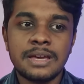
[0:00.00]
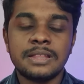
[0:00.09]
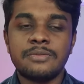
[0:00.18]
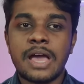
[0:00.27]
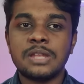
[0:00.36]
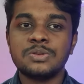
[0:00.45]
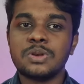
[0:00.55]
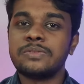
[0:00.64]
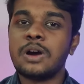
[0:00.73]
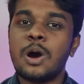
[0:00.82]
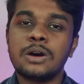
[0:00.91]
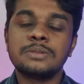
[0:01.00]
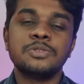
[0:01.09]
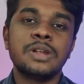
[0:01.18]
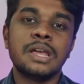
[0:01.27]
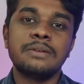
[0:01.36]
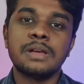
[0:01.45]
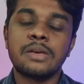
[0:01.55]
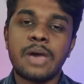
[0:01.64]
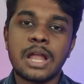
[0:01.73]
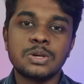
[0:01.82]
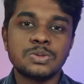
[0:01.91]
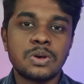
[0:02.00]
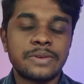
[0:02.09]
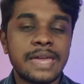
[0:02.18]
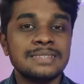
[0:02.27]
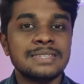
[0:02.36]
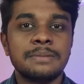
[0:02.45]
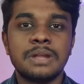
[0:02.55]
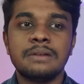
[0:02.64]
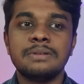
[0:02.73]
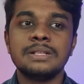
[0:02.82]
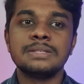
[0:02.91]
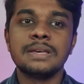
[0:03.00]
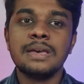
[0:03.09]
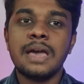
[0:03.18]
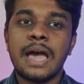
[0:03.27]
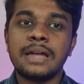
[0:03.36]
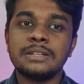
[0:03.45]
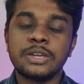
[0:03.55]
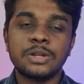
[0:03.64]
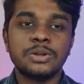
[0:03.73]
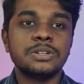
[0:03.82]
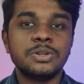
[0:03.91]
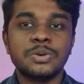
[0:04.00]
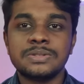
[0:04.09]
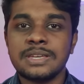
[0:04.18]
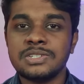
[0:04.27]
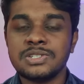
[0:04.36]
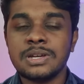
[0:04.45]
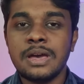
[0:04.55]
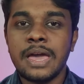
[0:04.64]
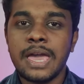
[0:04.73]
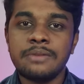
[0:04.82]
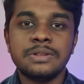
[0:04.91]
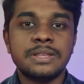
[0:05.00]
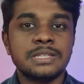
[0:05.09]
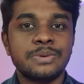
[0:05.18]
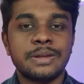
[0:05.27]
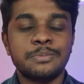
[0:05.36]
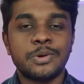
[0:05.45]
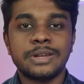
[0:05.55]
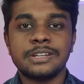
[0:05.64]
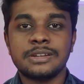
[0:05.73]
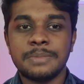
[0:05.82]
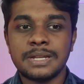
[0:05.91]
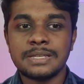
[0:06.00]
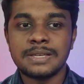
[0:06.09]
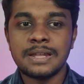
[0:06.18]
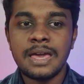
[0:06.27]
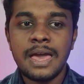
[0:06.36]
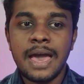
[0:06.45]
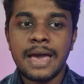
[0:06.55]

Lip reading: The values of hormone level, the values of enzyme levels, and dosage. Everything is very important in medicine.